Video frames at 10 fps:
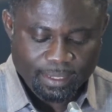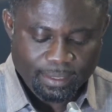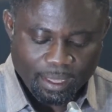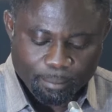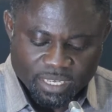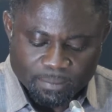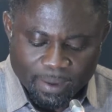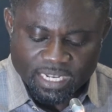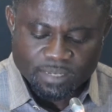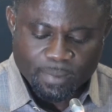the
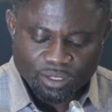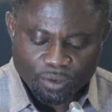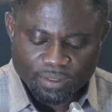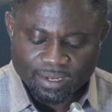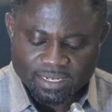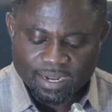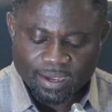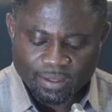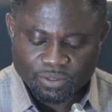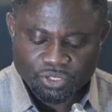mismanagement of the National
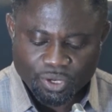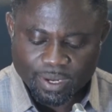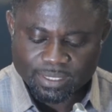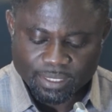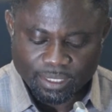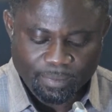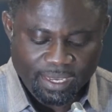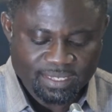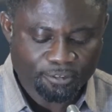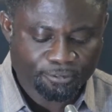Health Insurance Scheme
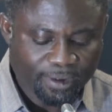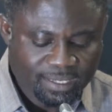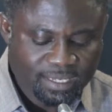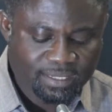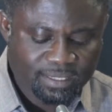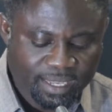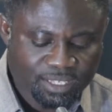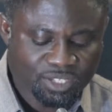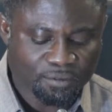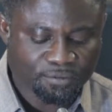is affecting the
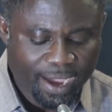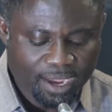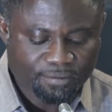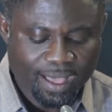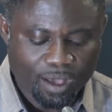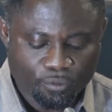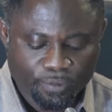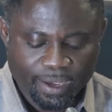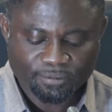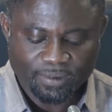survival
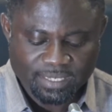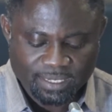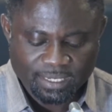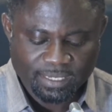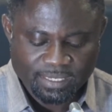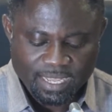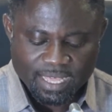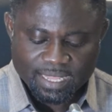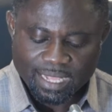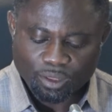of health facilities
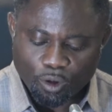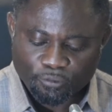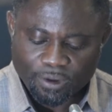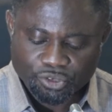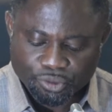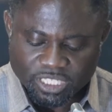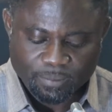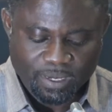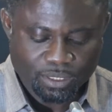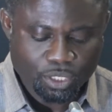that offer
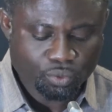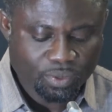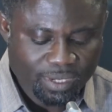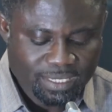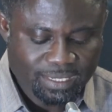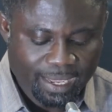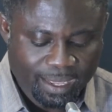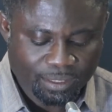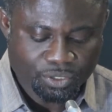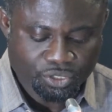treatment to National
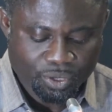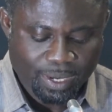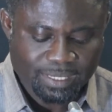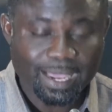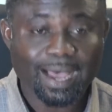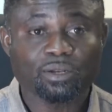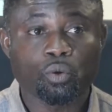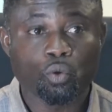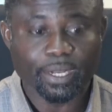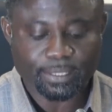Health Insurance card
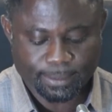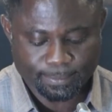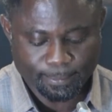holders.